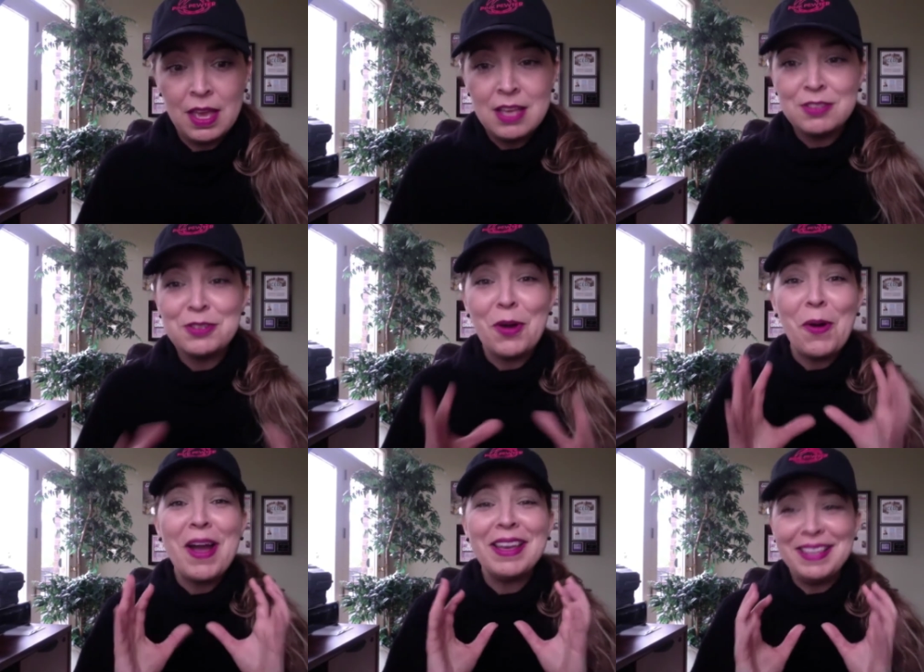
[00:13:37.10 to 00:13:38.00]

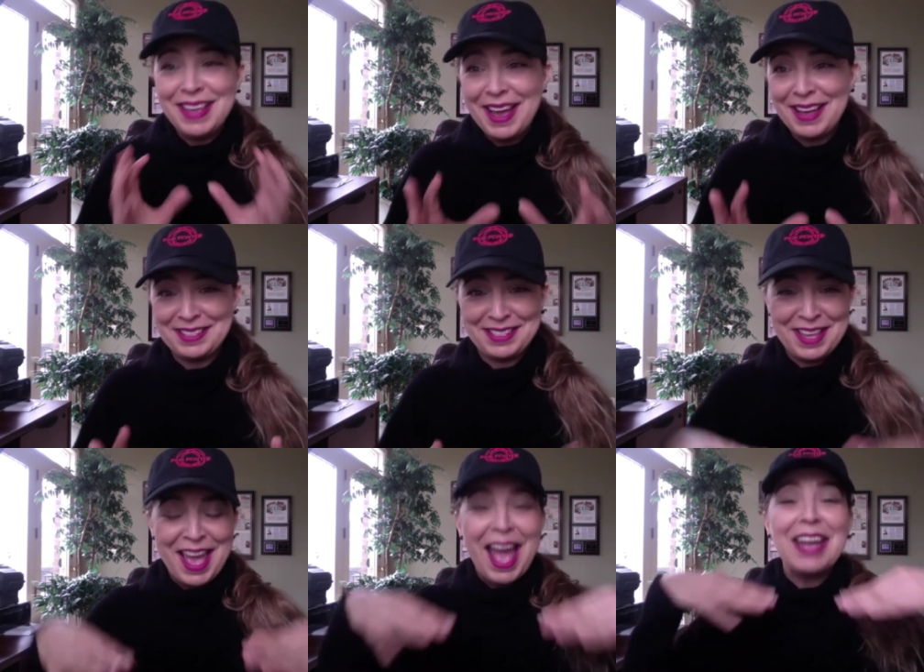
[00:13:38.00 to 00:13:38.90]
So yes,
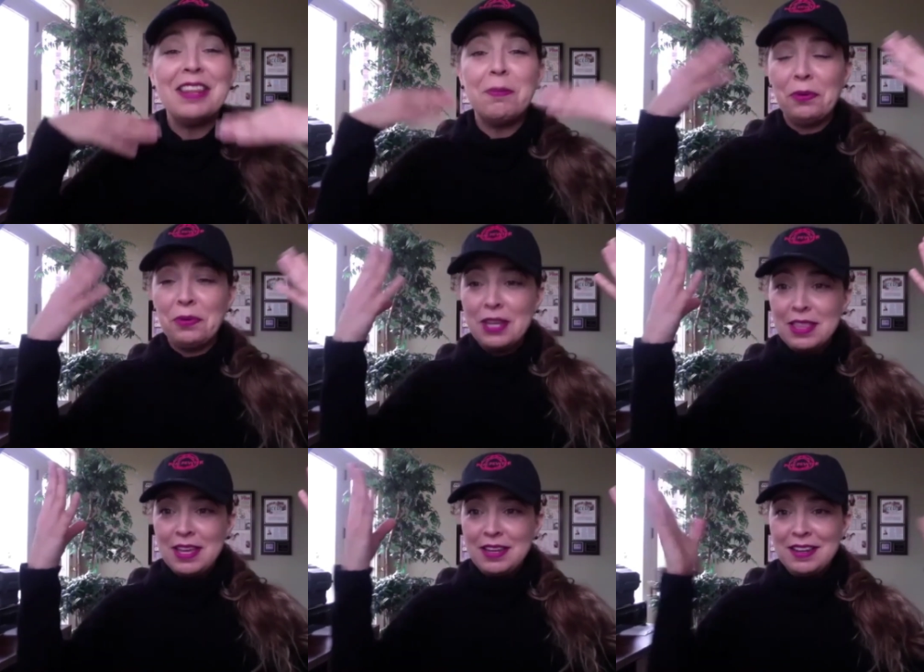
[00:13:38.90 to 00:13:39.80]
and the
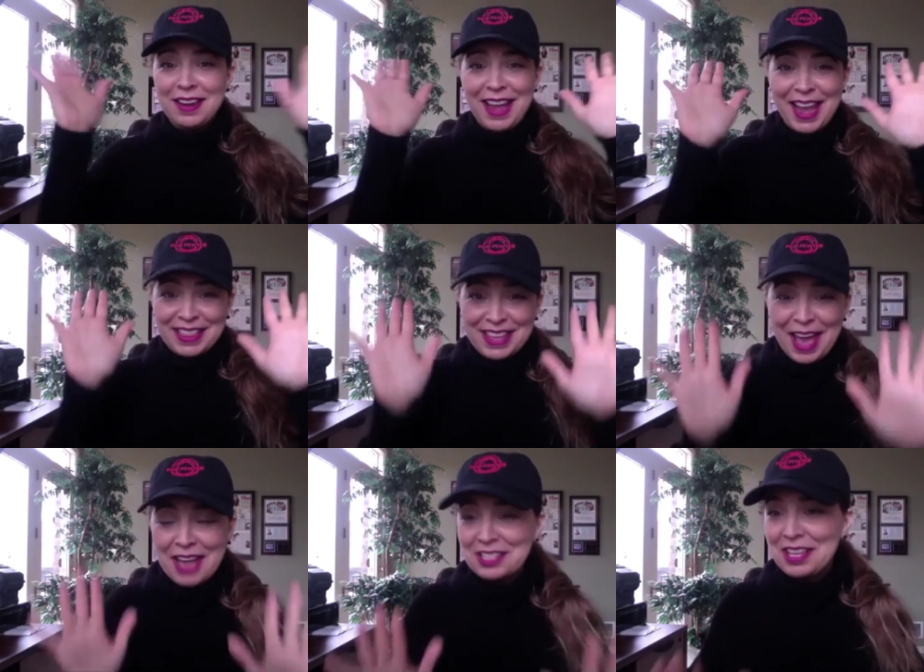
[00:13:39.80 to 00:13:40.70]
breathing and the
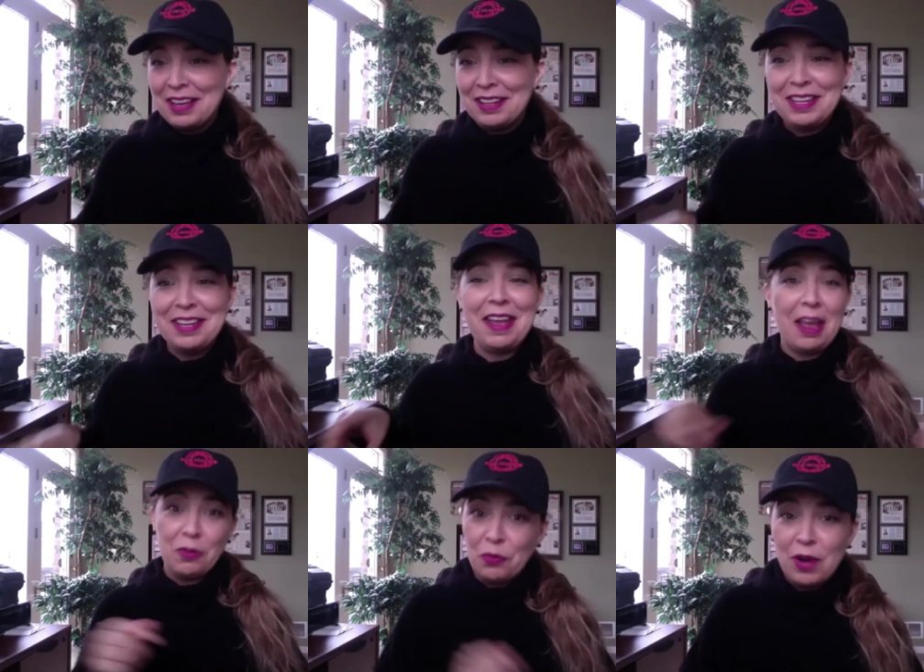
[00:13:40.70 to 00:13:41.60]
exhaling
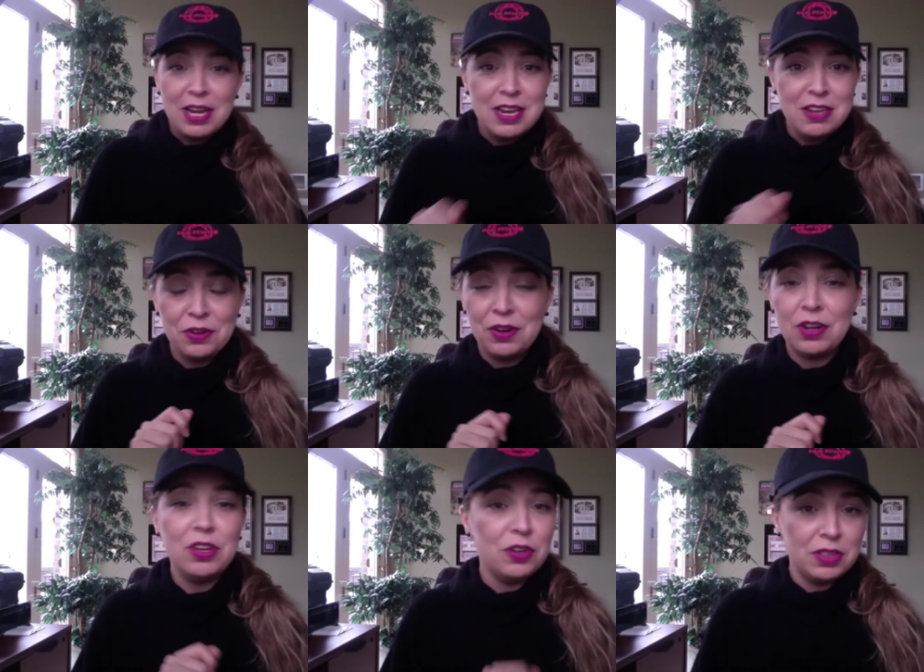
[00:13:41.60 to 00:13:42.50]
and writing your
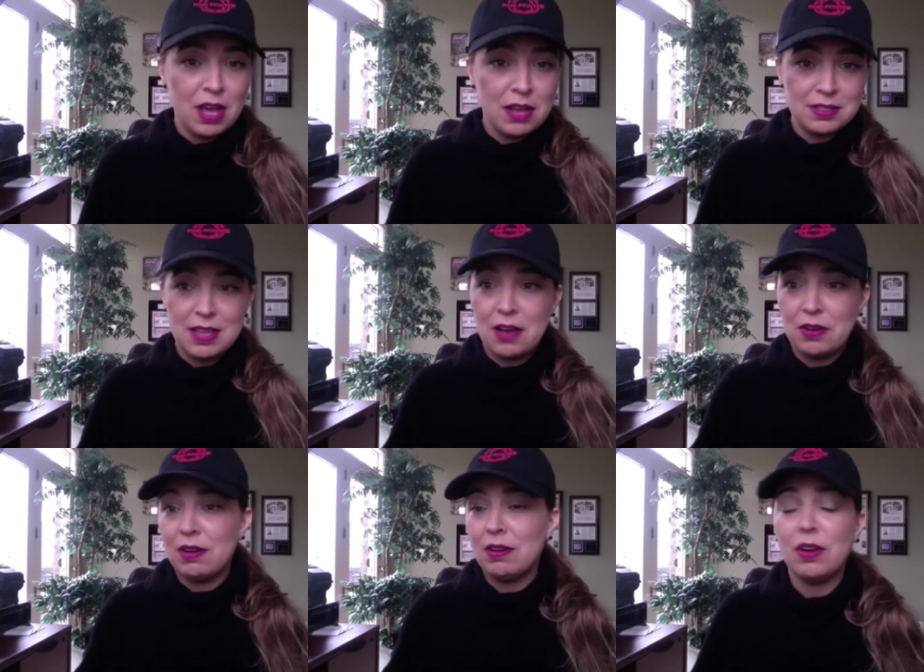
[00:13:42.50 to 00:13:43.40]
thoughts down
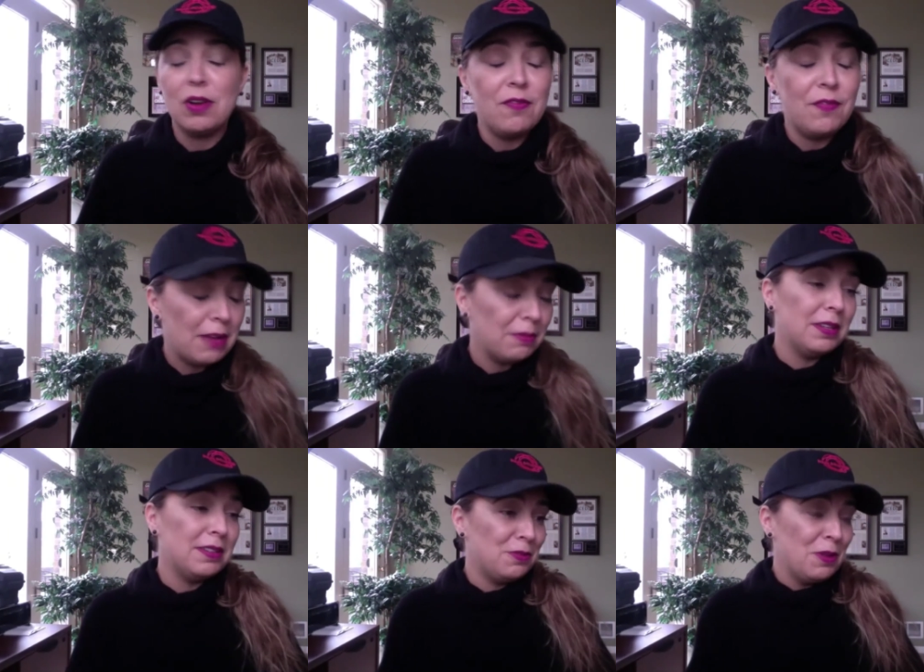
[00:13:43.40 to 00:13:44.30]
are
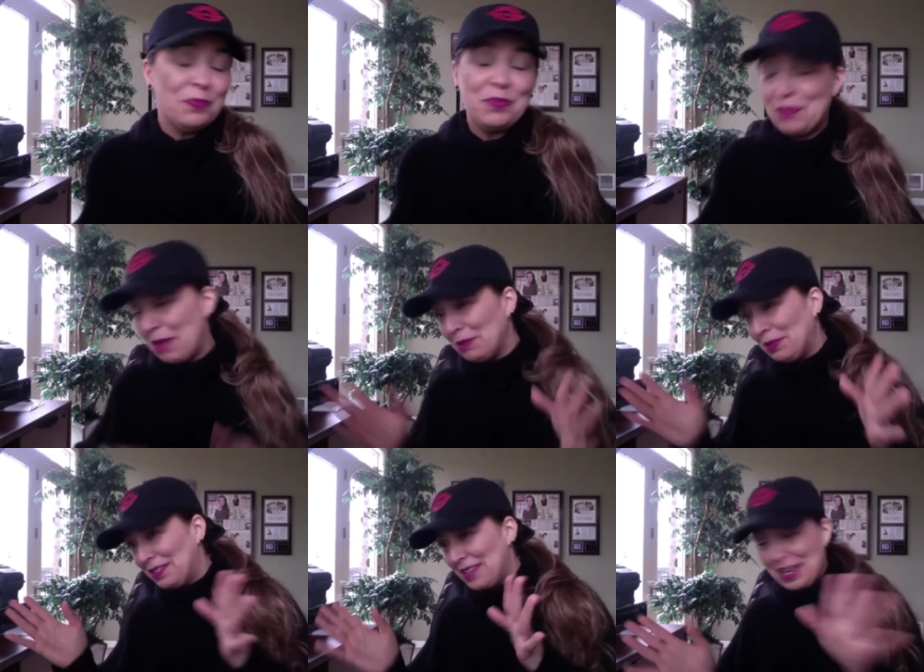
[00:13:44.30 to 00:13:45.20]
fabulous
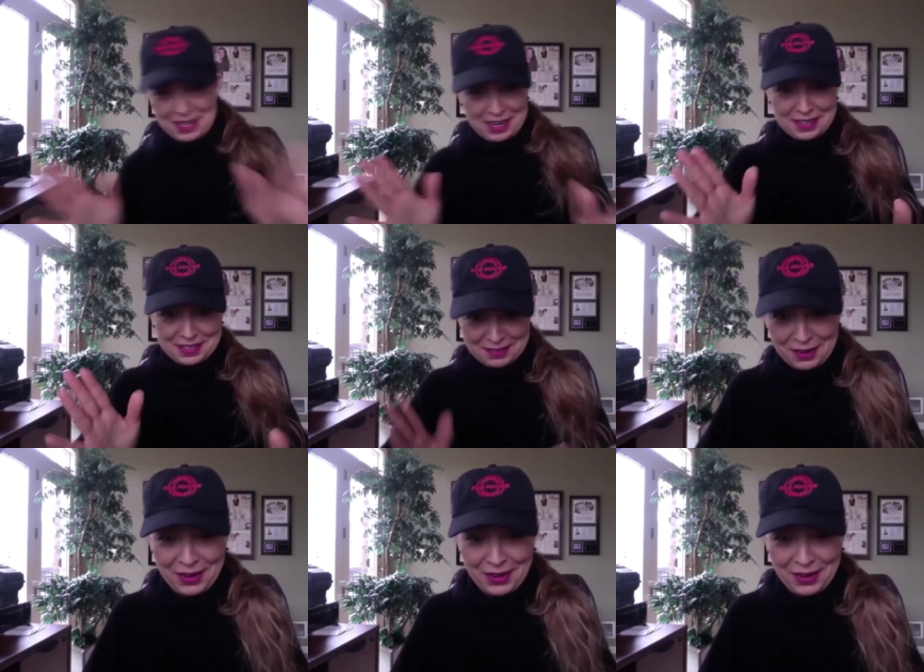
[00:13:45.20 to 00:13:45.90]
ideas. Okay.